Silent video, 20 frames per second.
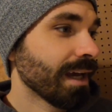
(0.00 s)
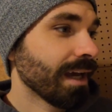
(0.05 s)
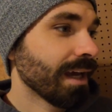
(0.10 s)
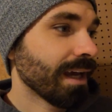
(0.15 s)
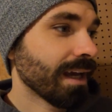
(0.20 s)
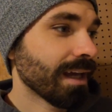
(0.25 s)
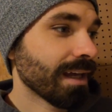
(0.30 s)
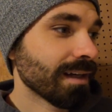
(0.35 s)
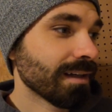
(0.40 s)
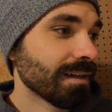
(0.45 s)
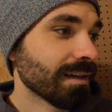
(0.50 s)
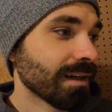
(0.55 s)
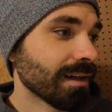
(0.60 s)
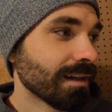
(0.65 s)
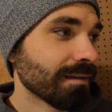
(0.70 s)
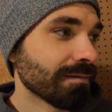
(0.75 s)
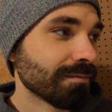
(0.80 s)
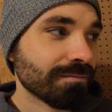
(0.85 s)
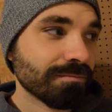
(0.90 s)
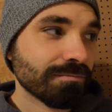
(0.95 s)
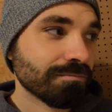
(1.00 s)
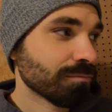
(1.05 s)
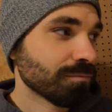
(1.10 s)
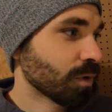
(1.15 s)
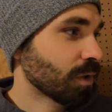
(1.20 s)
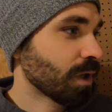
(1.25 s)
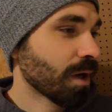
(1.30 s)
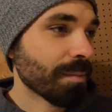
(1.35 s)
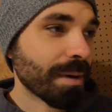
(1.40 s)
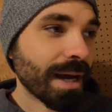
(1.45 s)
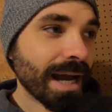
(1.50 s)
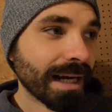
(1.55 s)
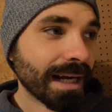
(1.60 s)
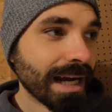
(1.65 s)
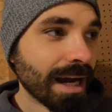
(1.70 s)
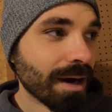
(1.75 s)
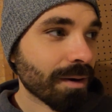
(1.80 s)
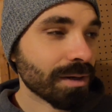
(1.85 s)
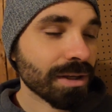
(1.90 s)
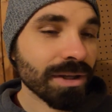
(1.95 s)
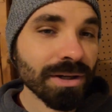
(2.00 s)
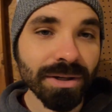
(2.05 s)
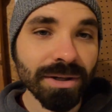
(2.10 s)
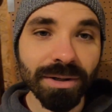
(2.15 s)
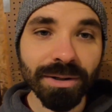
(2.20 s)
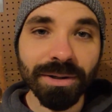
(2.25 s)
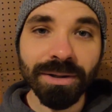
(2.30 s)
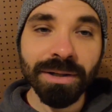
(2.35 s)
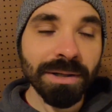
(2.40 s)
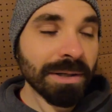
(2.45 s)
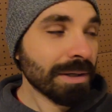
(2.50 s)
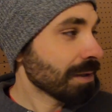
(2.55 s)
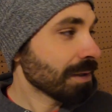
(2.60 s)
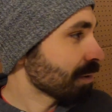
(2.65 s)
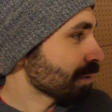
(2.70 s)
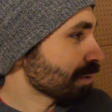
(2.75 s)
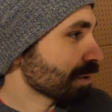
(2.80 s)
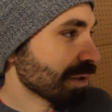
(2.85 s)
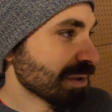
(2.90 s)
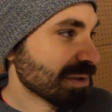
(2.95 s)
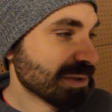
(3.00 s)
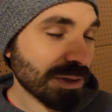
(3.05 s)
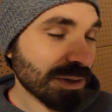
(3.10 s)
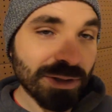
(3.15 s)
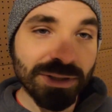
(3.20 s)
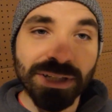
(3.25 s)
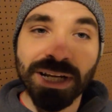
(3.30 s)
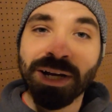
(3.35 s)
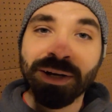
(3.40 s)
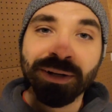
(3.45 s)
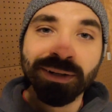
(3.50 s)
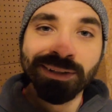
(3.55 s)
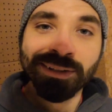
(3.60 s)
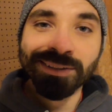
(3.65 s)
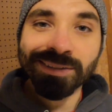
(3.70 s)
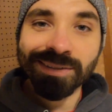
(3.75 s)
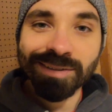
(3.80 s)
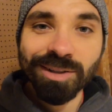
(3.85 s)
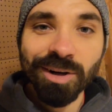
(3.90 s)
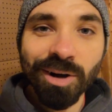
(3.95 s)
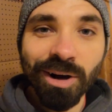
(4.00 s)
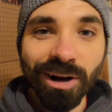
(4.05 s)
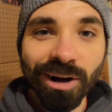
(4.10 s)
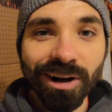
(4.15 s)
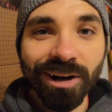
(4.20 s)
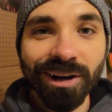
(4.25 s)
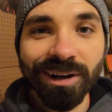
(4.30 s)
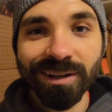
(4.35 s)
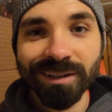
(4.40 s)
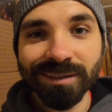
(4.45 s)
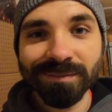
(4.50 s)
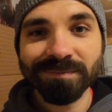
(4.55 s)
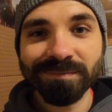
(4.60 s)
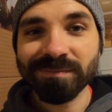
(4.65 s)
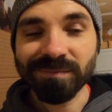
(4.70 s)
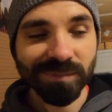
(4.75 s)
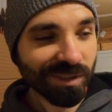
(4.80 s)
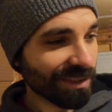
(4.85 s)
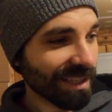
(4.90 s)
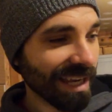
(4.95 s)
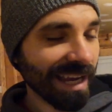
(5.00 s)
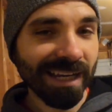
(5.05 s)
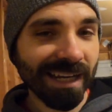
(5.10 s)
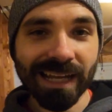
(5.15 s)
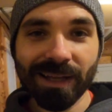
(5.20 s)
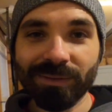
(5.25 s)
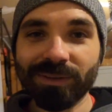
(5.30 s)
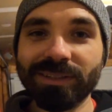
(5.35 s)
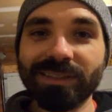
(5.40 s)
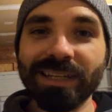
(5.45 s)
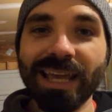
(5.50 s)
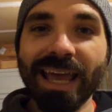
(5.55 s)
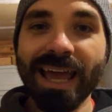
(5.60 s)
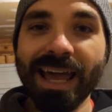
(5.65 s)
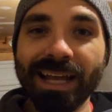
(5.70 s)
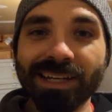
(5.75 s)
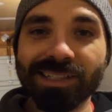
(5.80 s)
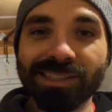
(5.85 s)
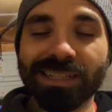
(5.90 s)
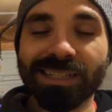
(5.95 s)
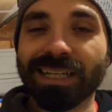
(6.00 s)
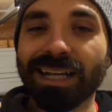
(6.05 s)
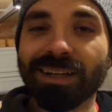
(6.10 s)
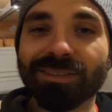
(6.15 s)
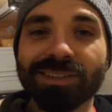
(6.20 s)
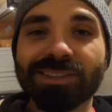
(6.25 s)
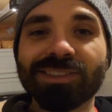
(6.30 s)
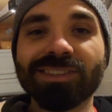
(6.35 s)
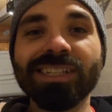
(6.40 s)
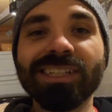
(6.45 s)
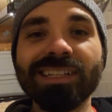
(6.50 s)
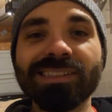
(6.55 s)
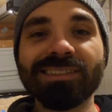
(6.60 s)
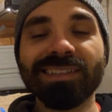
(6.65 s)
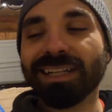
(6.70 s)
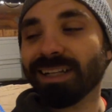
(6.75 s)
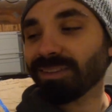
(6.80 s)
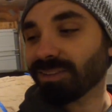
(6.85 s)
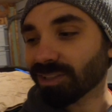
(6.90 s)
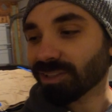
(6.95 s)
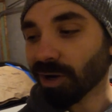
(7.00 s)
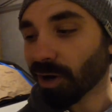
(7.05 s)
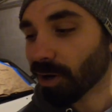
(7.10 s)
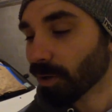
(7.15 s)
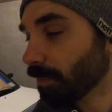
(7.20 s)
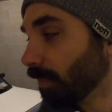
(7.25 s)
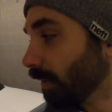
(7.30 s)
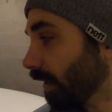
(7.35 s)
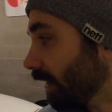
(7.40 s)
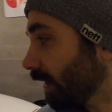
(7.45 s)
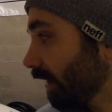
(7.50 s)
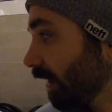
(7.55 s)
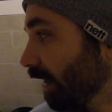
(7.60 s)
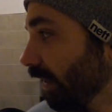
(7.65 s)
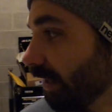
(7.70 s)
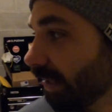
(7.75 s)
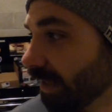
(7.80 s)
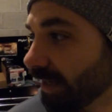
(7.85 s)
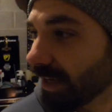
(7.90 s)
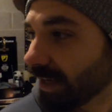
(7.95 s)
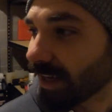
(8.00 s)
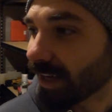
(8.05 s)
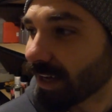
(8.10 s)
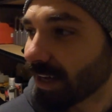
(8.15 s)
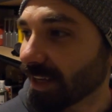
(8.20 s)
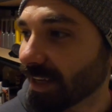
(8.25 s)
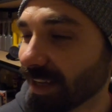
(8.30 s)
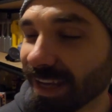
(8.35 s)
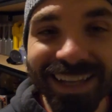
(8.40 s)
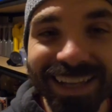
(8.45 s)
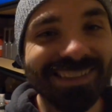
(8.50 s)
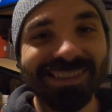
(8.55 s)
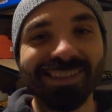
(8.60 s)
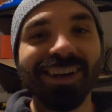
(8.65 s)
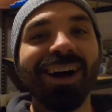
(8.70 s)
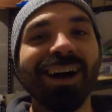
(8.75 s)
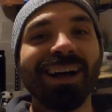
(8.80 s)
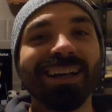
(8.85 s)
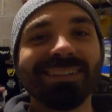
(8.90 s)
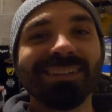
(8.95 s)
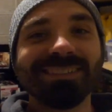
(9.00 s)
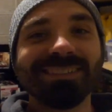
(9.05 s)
And we'll come back out here, start tearing into this car, take out the dash, take out the seats, take out the carpet. It's on.